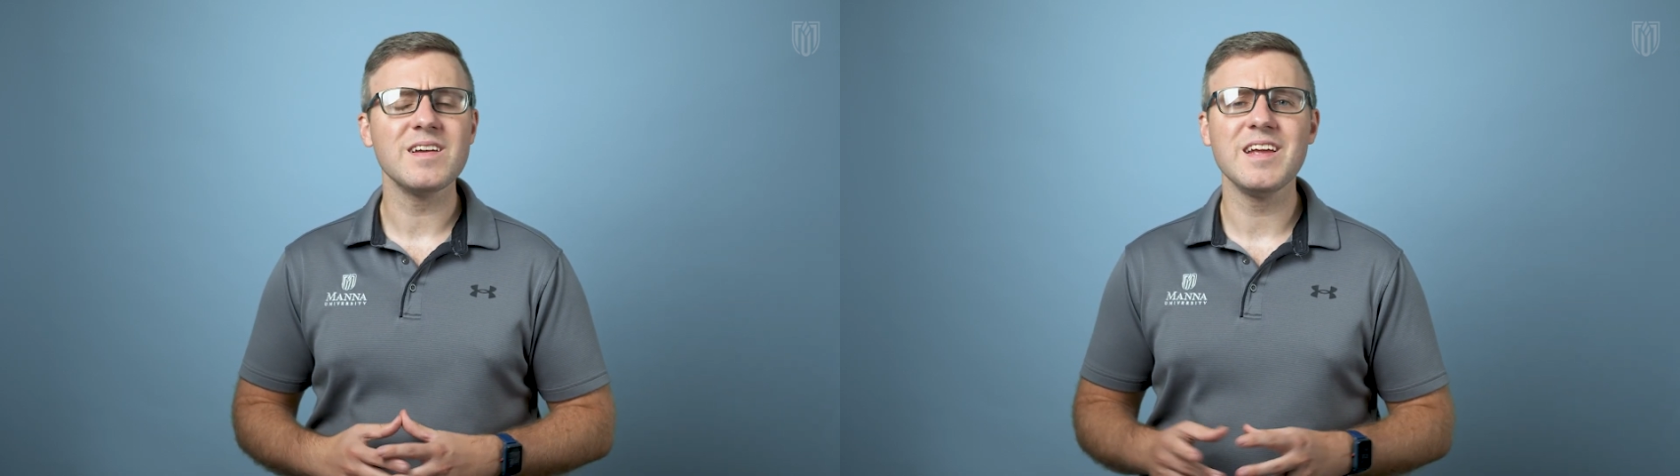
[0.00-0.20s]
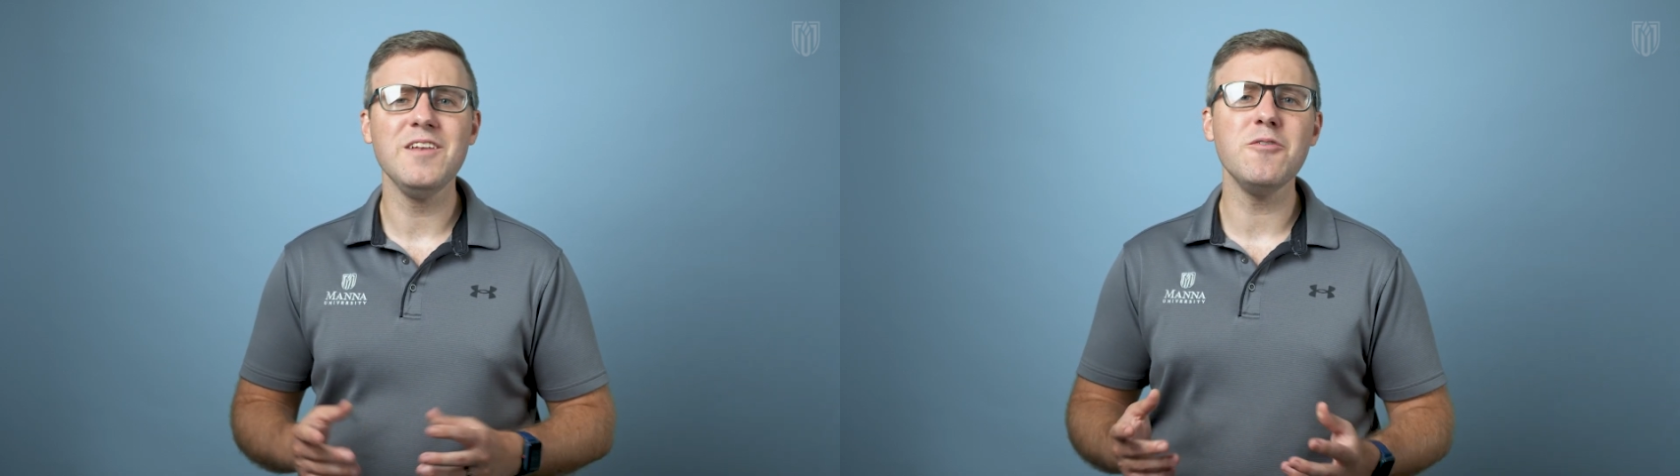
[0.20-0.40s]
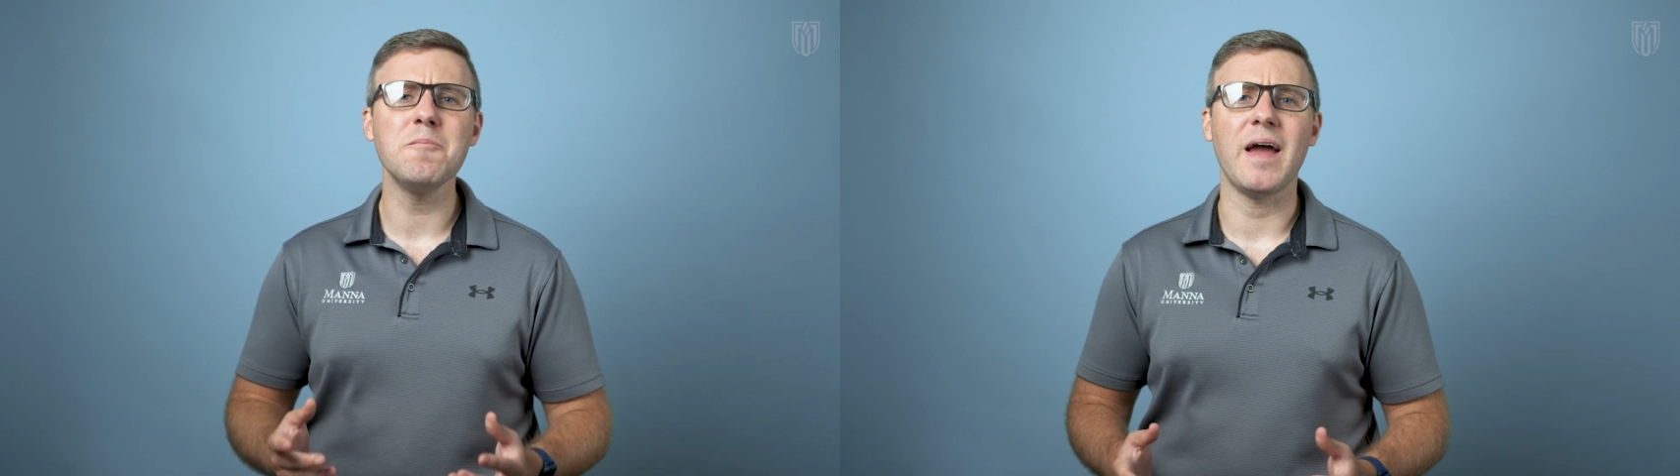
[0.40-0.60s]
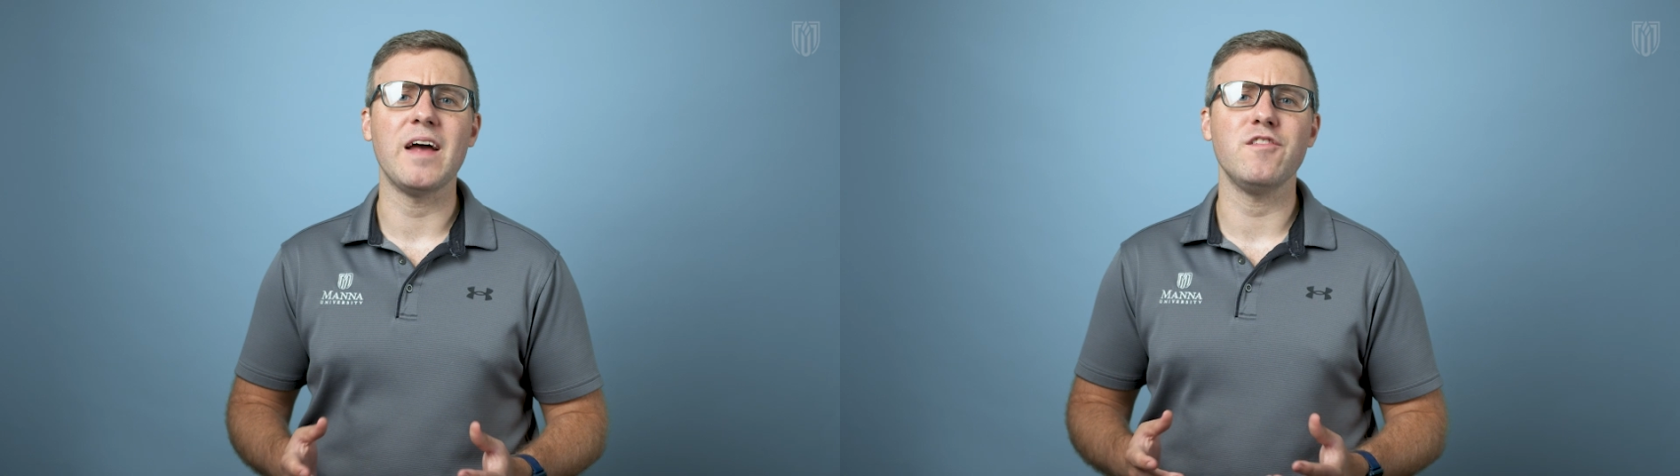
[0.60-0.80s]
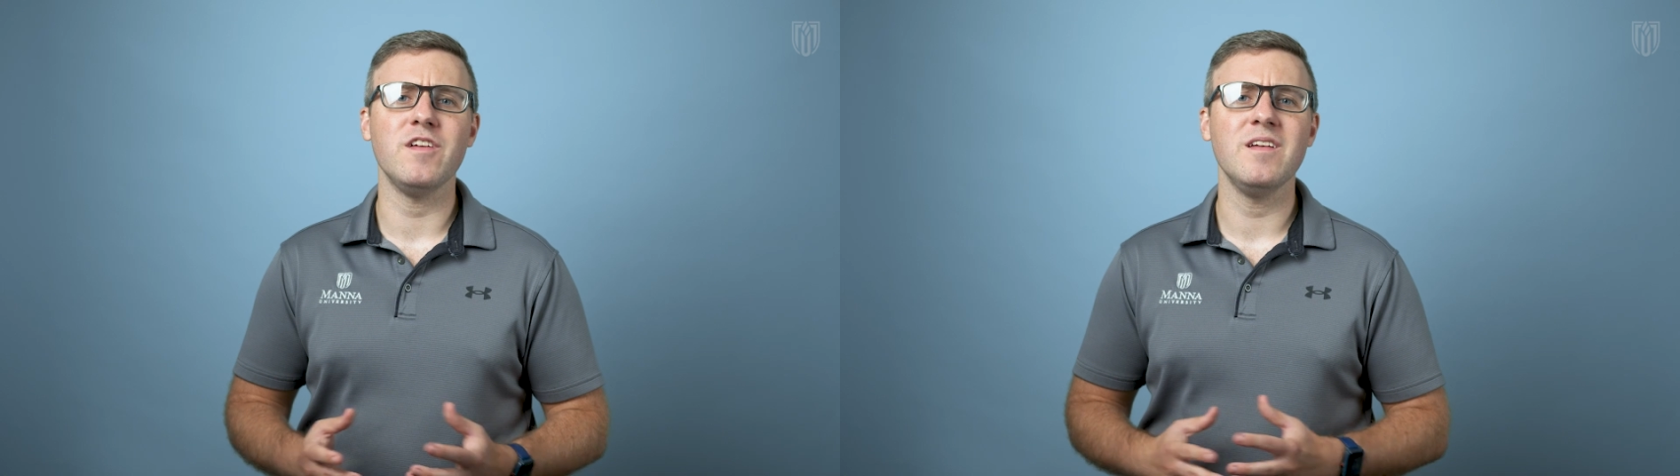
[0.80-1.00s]
Can you
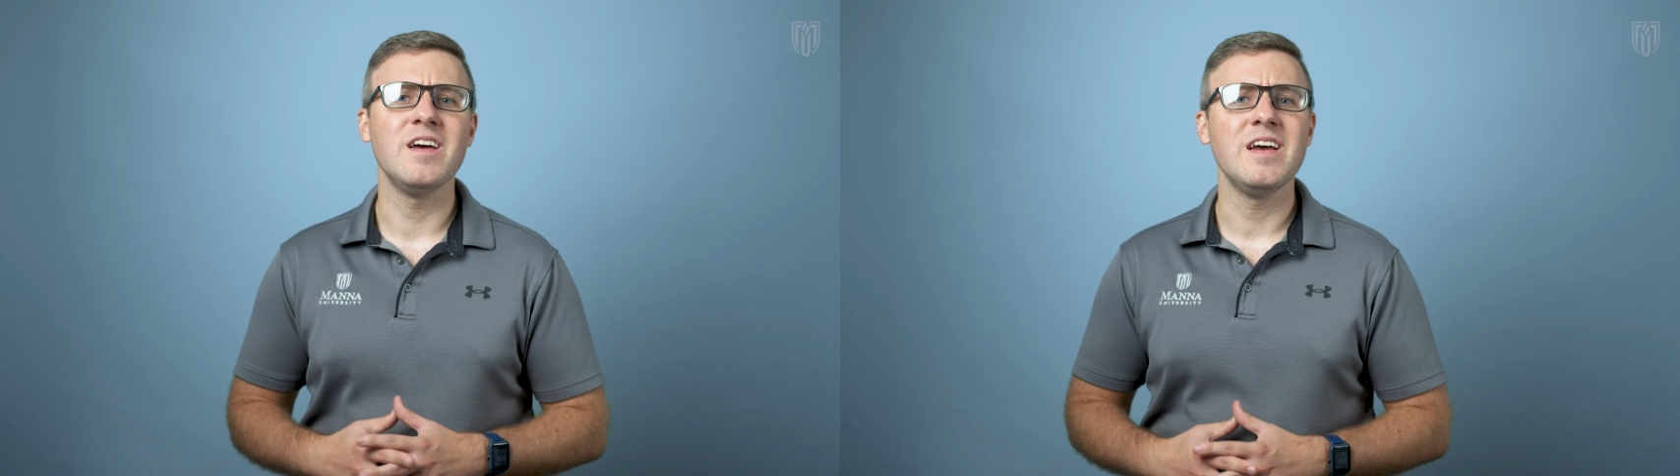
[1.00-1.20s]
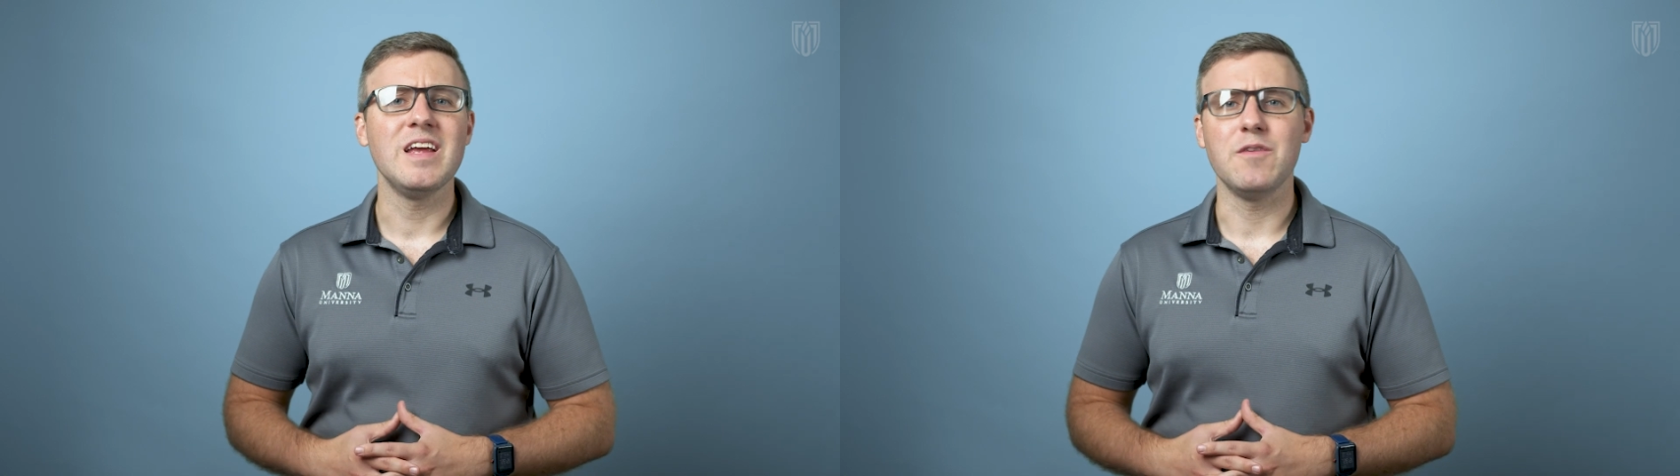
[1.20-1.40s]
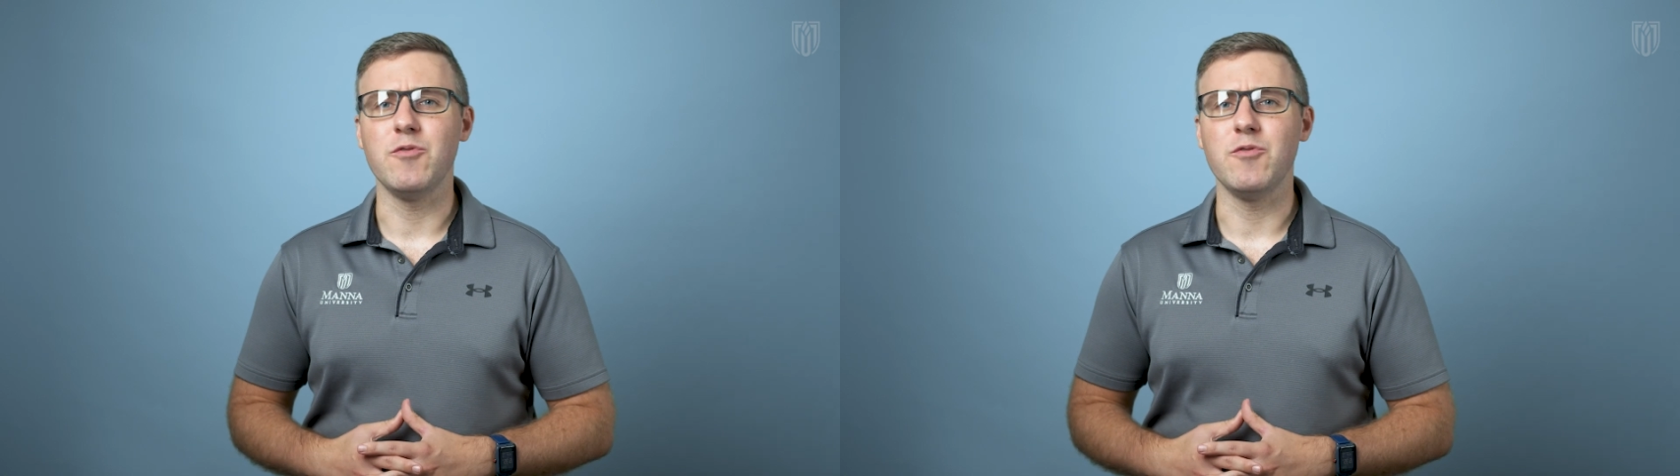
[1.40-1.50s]
imagine